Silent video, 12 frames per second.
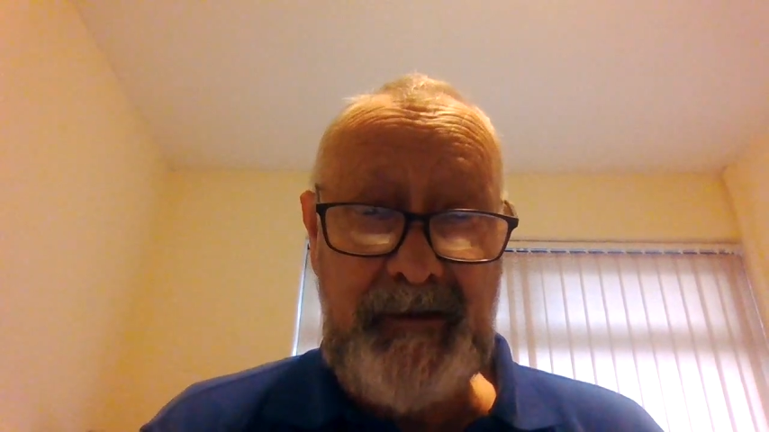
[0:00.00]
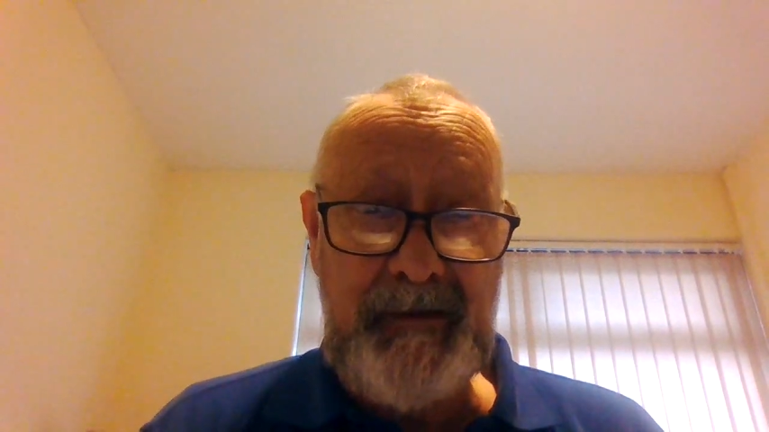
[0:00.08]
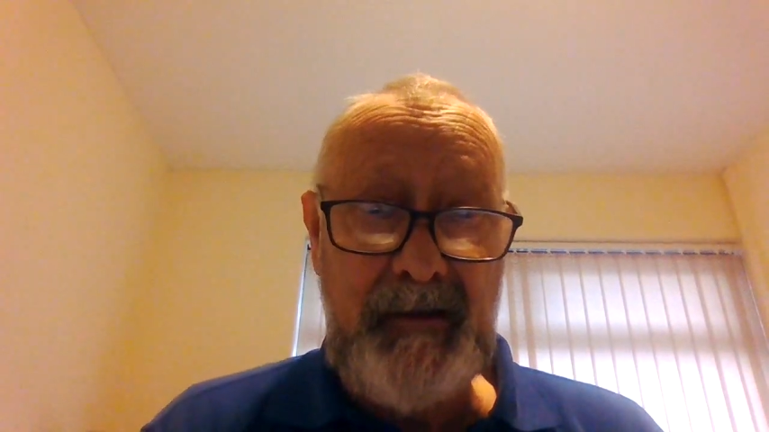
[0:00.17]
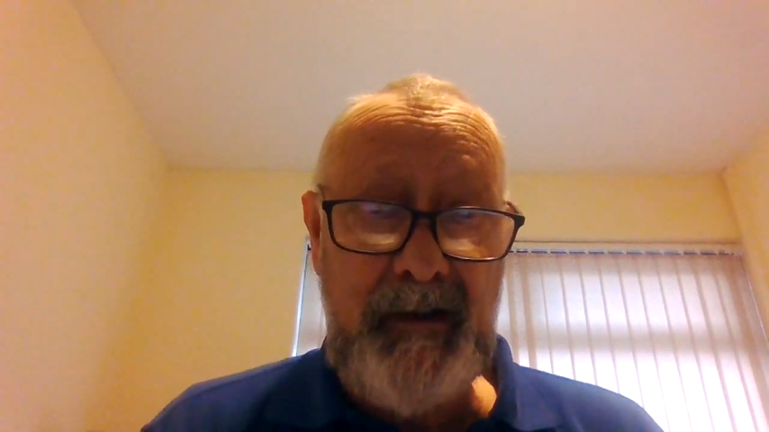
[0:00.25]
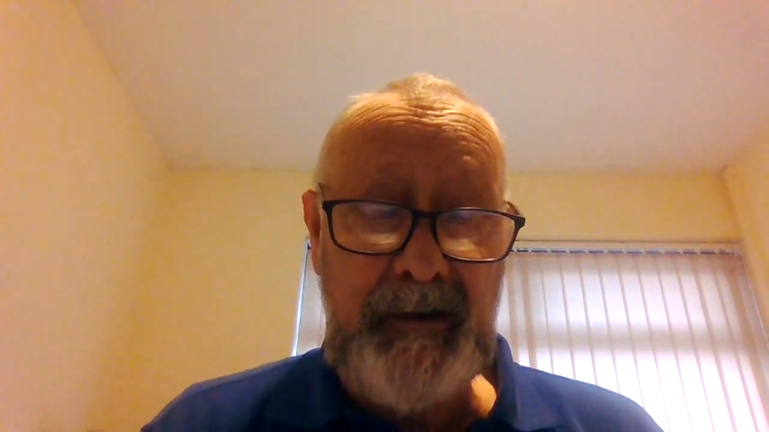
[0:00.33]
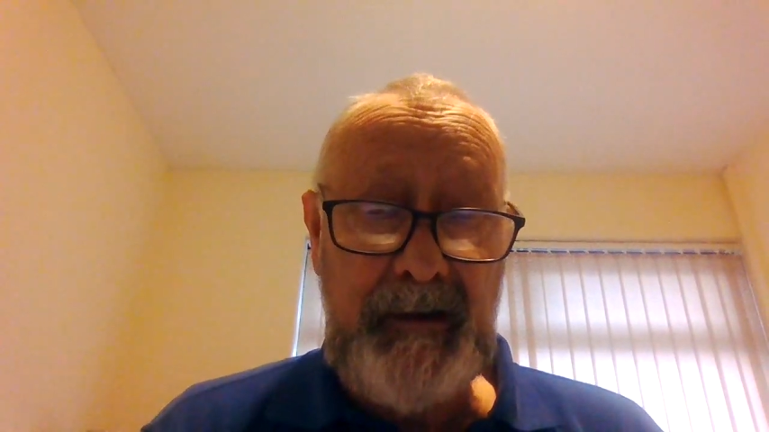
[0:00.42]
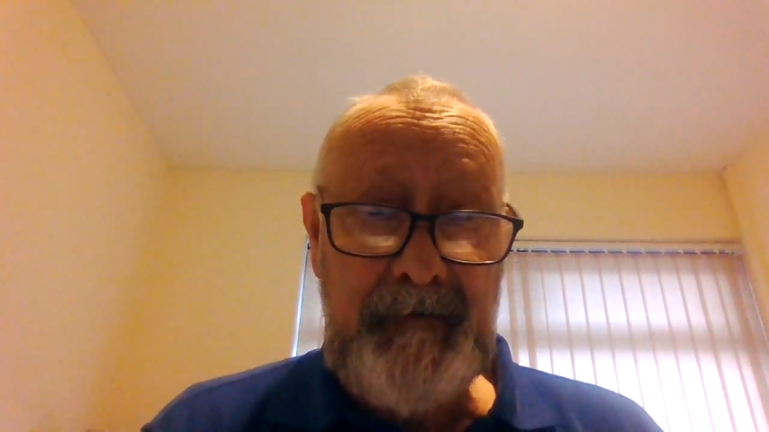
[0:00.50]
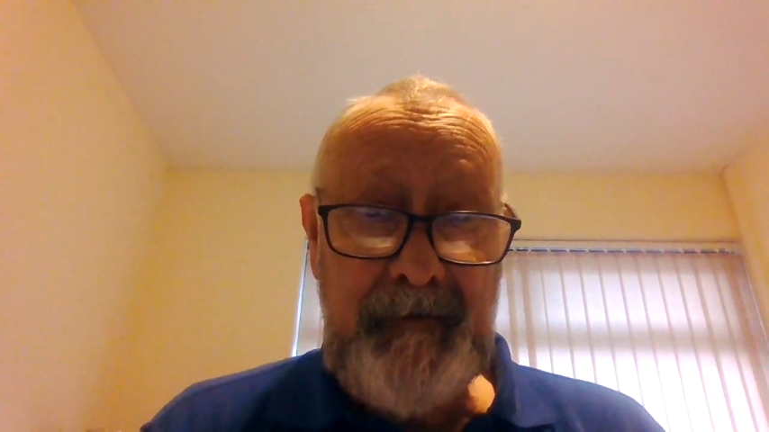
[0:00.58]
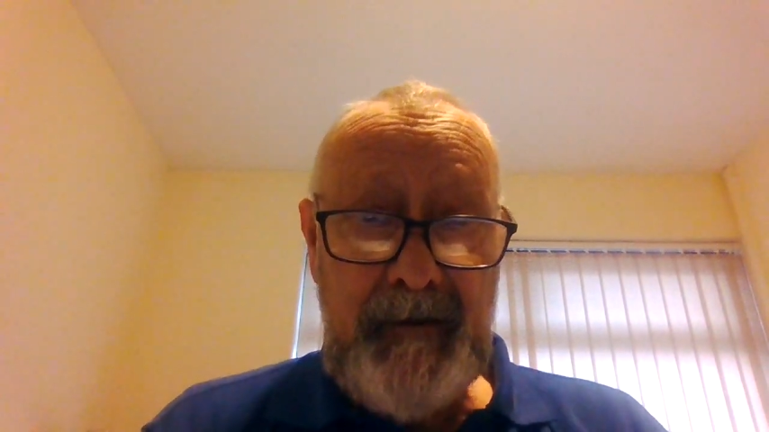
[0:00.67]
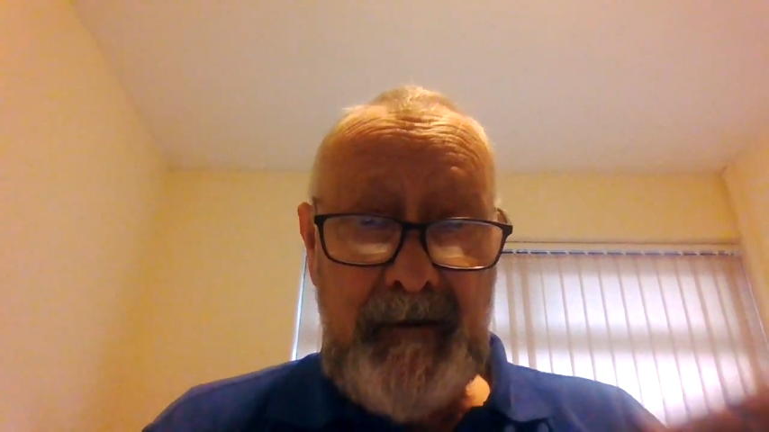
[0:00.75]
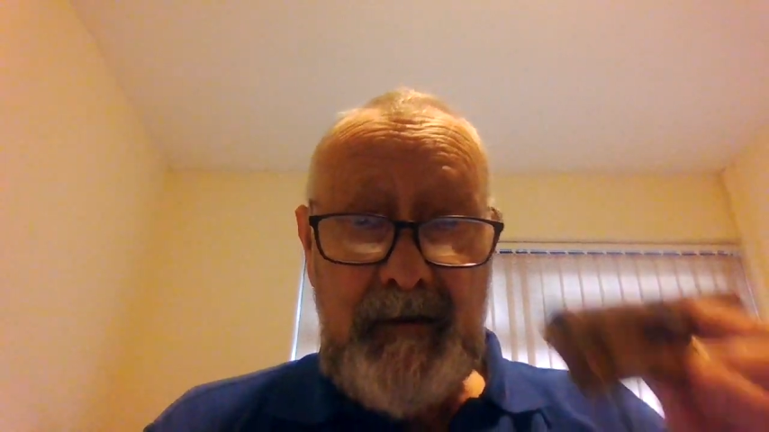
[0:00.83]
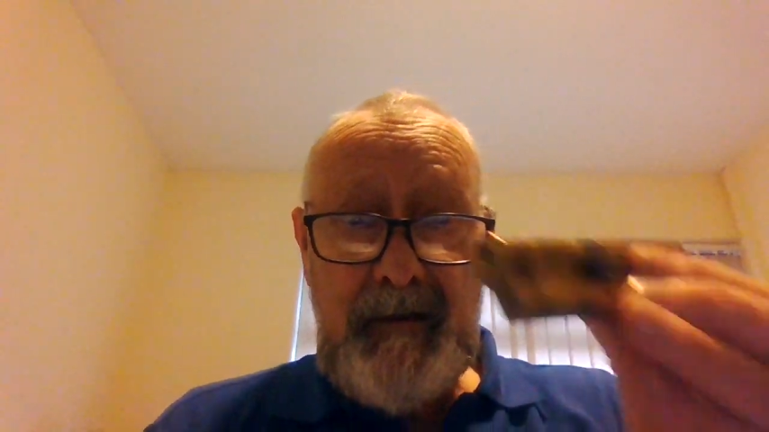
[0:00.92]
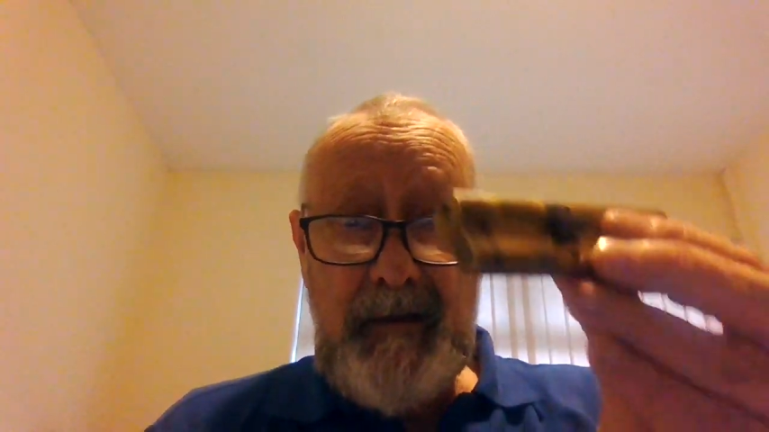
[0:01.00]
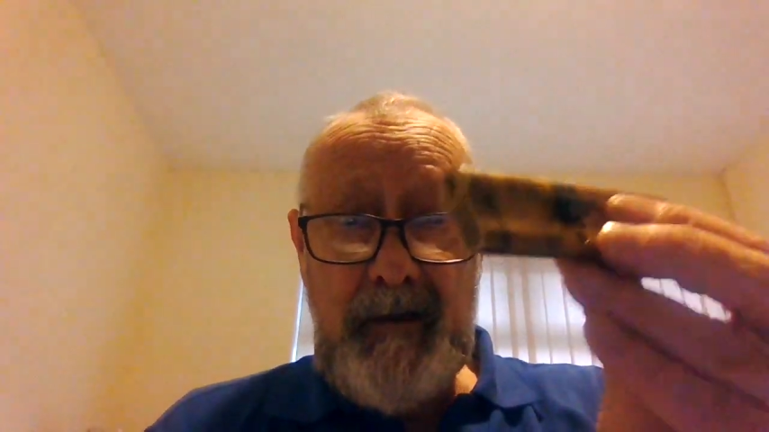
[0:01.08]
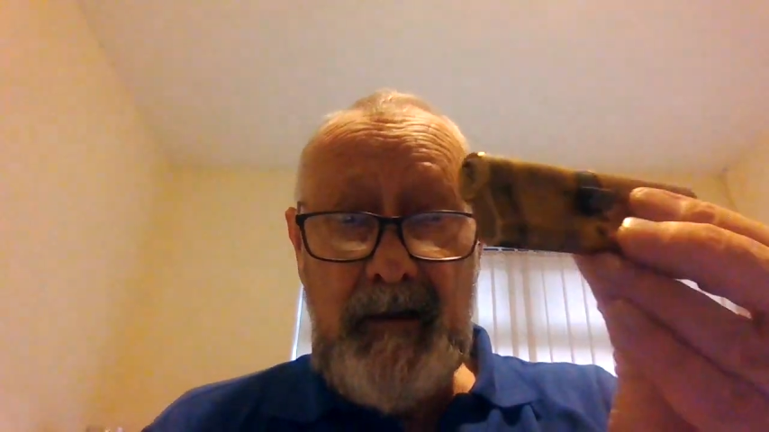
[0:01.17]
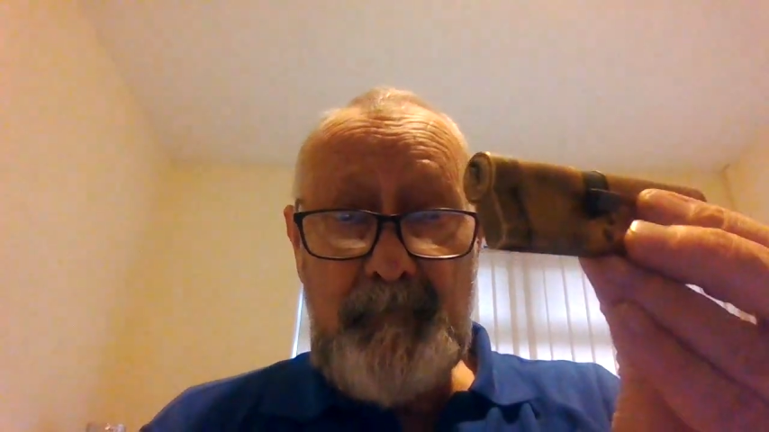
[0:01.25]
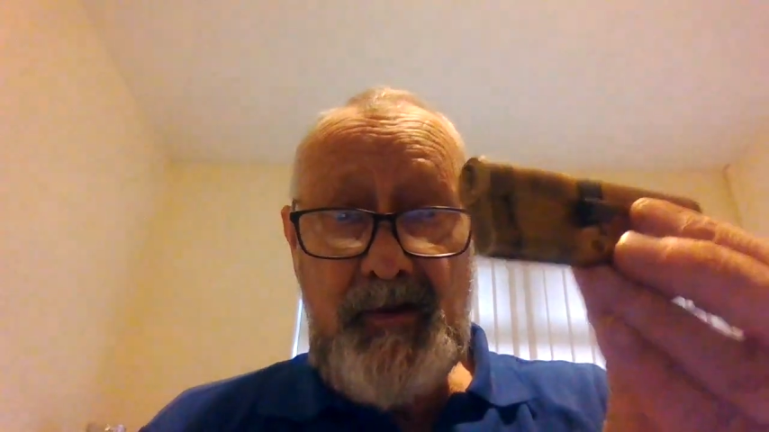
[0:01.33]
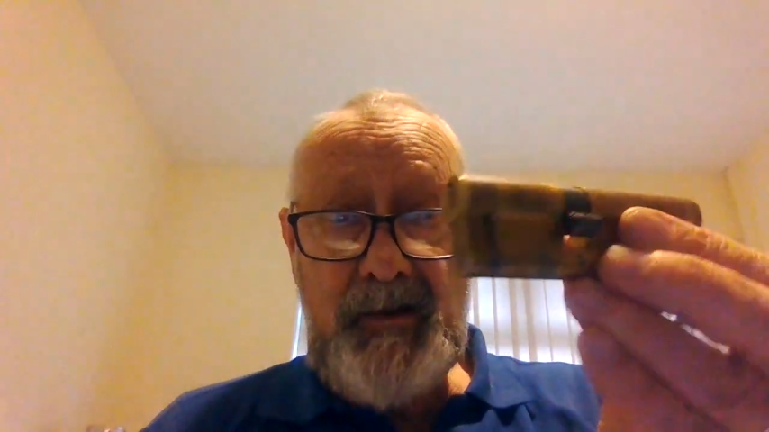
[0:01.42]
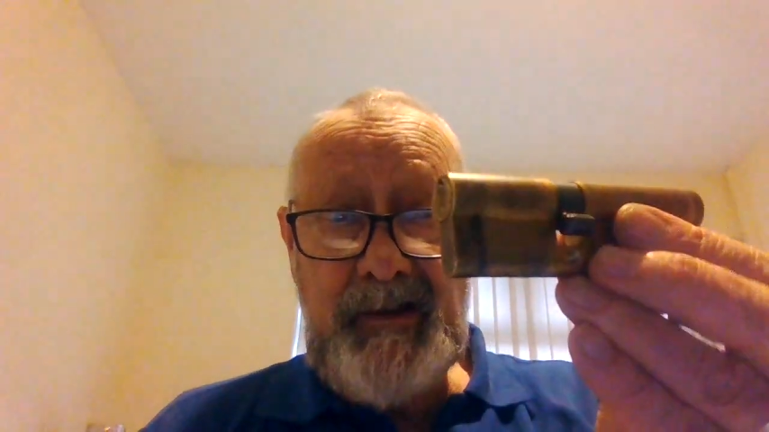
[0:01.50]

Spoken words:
in the lock. So